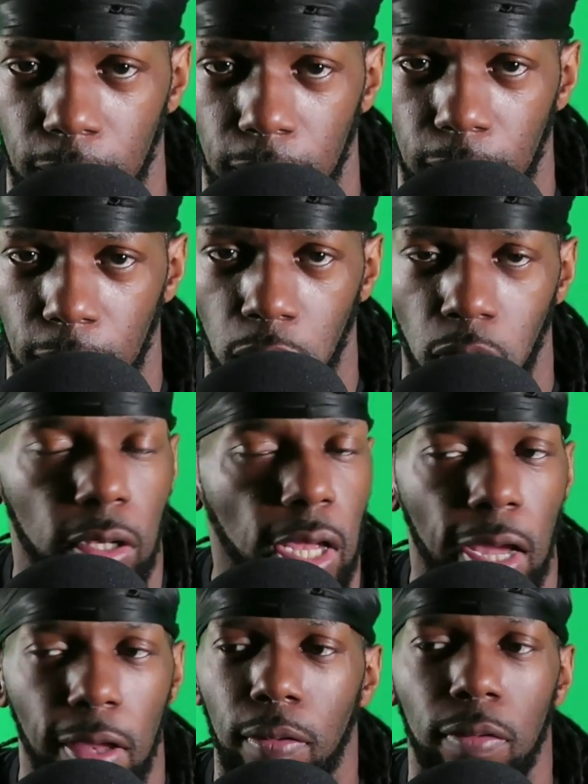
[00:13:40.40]
Your diet
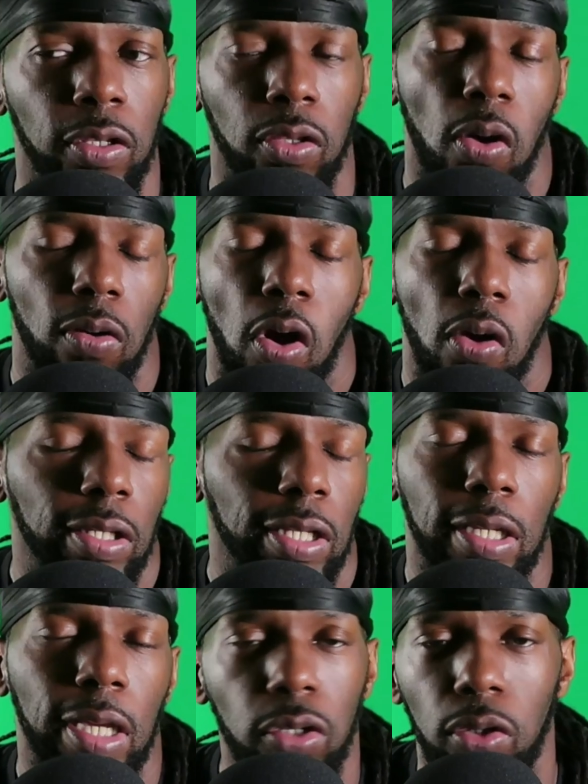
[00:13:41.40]
is always in the
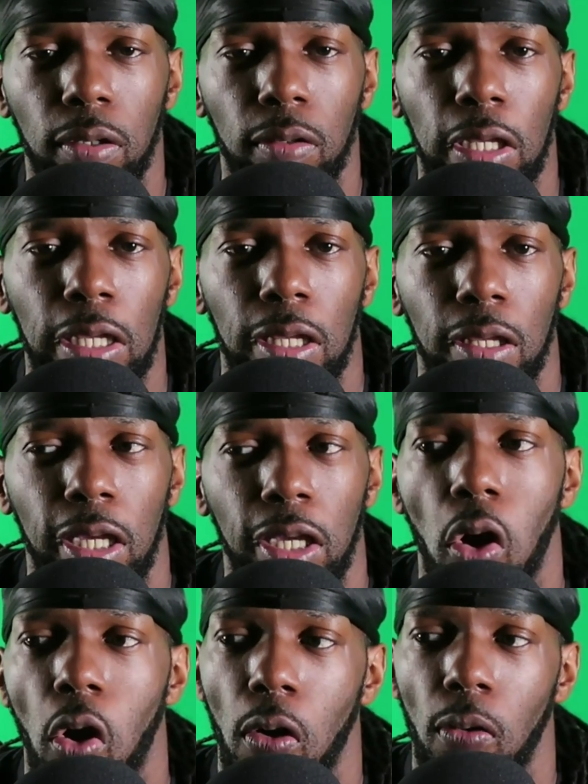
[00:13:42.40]
kitchen. It's
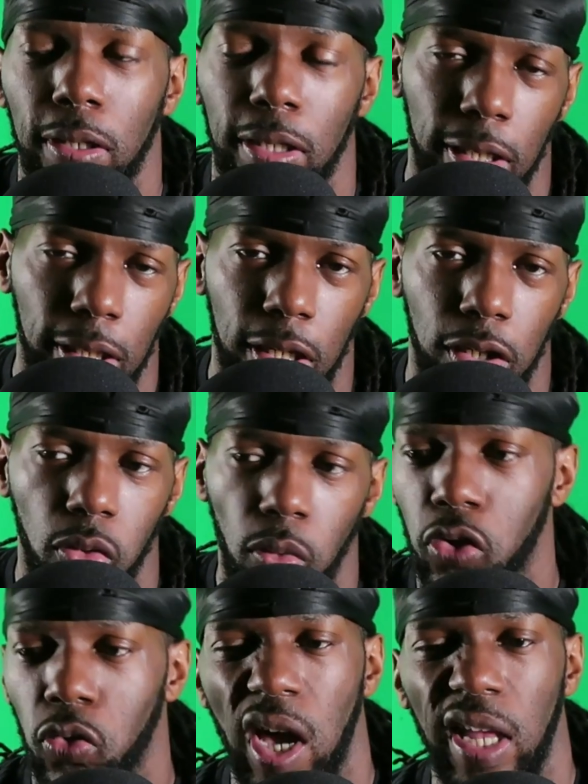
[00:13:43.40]
always in the kitchen where you're
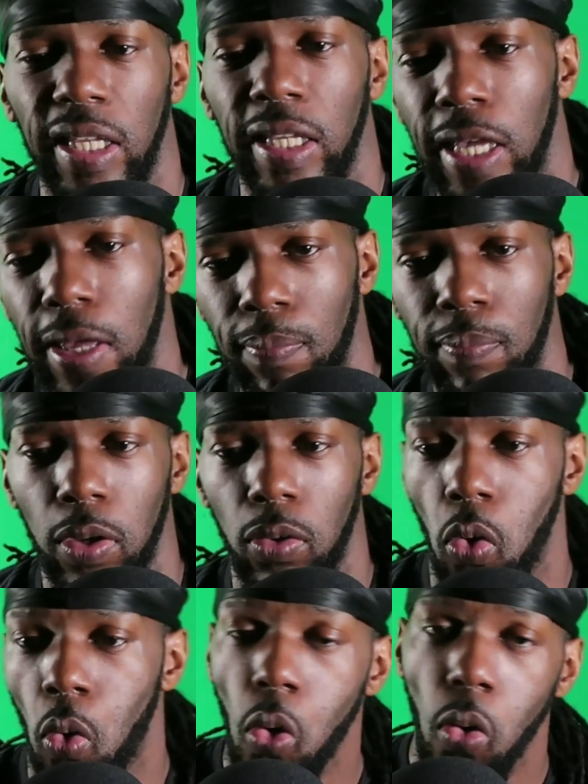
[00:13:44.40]
trying to get built
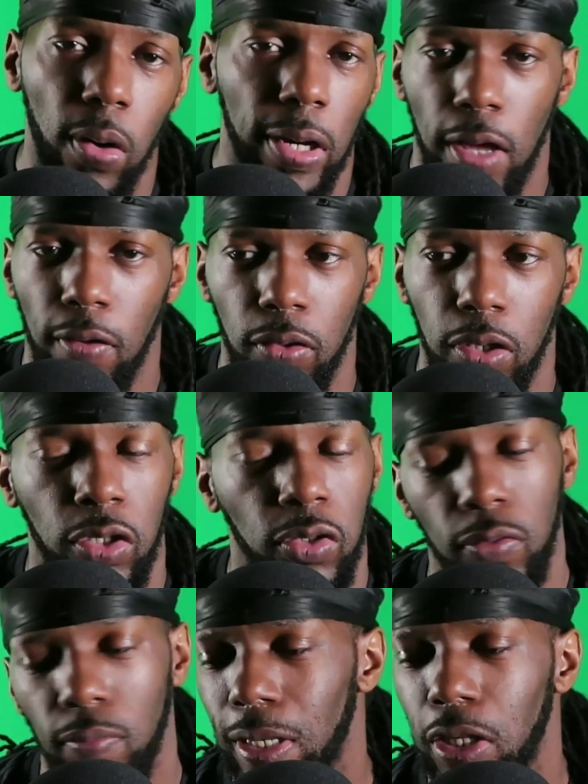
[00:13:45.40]
or whatever. There's too
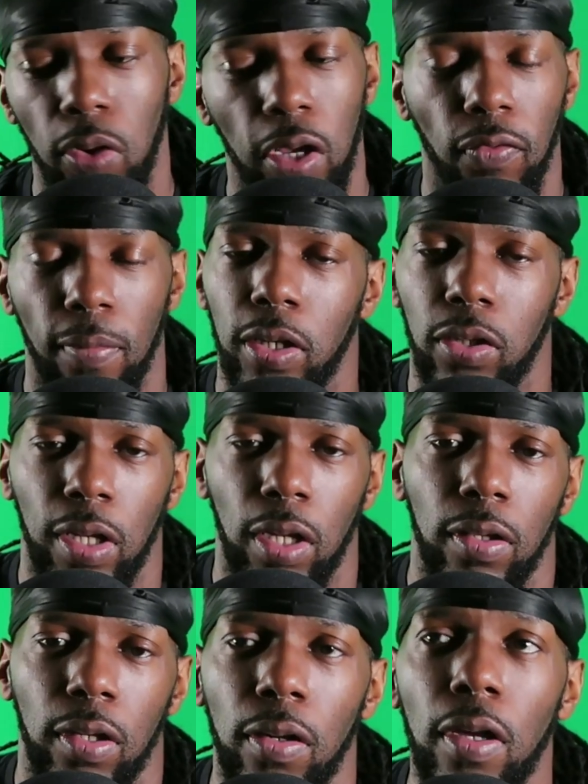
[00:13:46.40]
many transformations out there
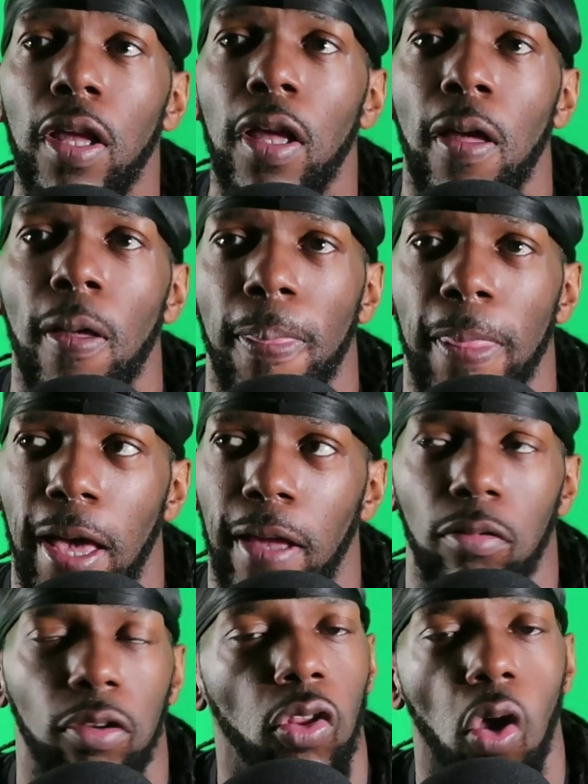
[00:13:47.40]
that
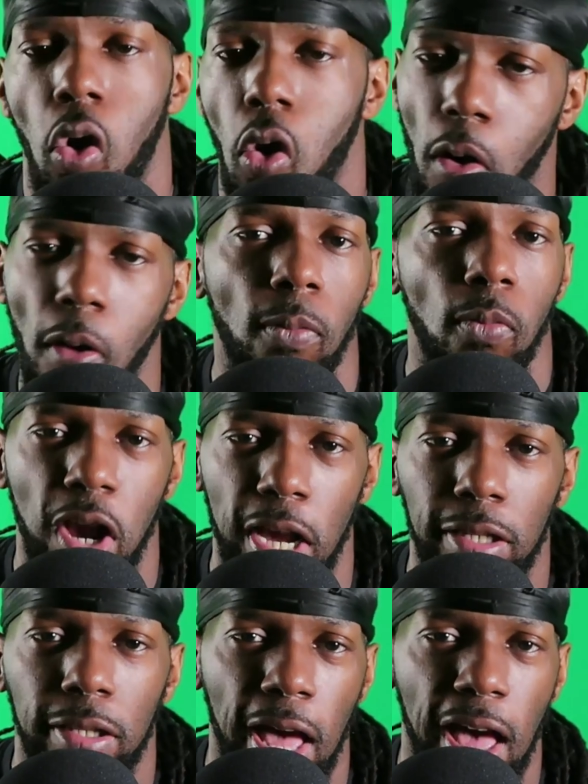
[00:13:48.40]
it always
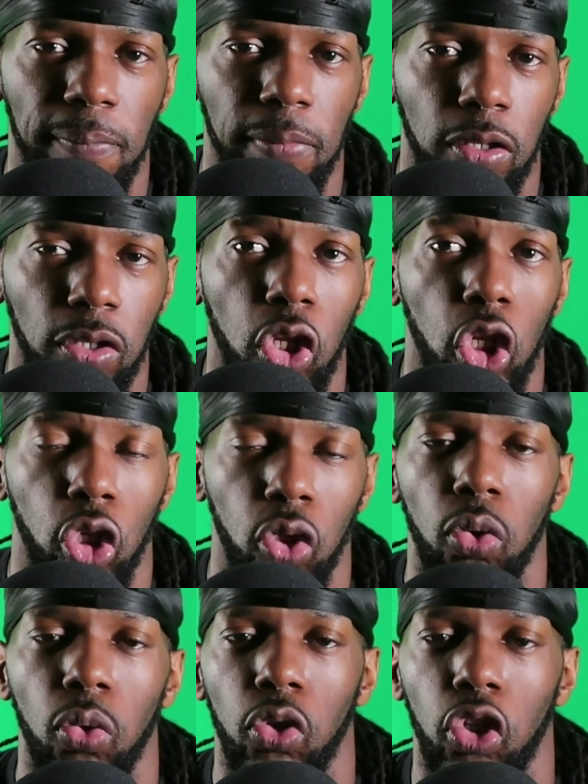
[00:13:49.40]
happens due
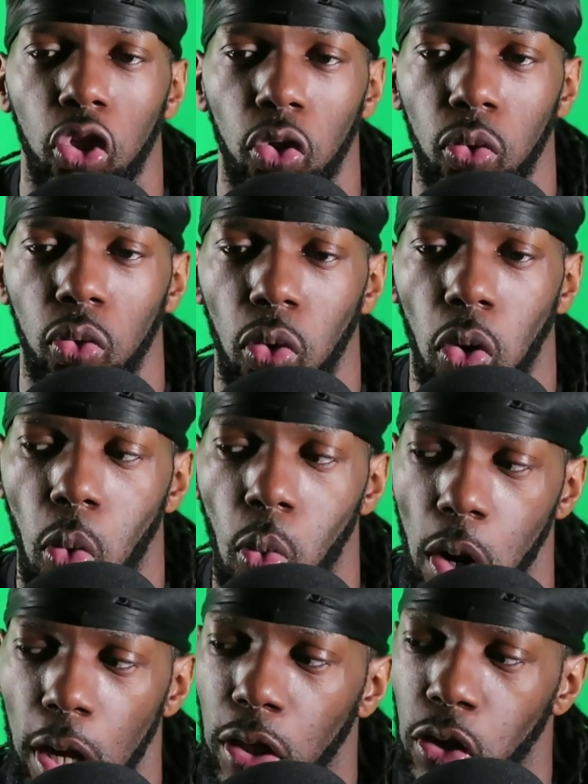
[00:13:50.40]
to what
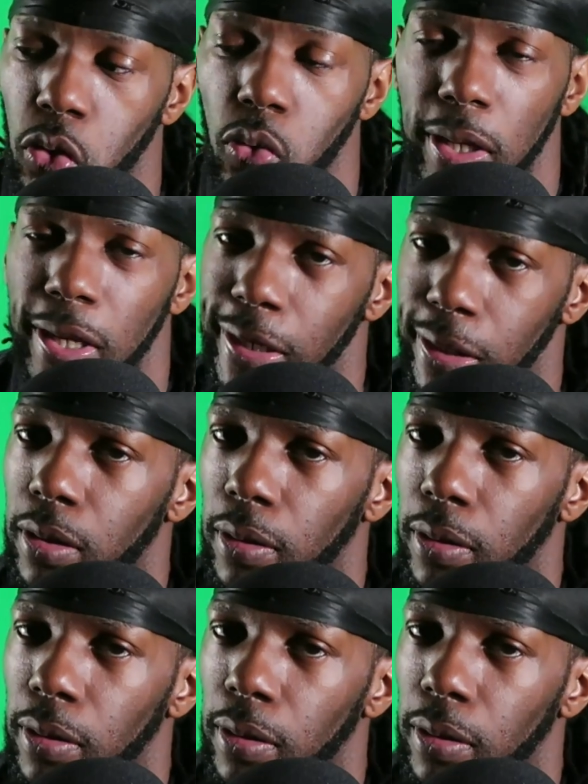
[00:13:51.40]
you eat.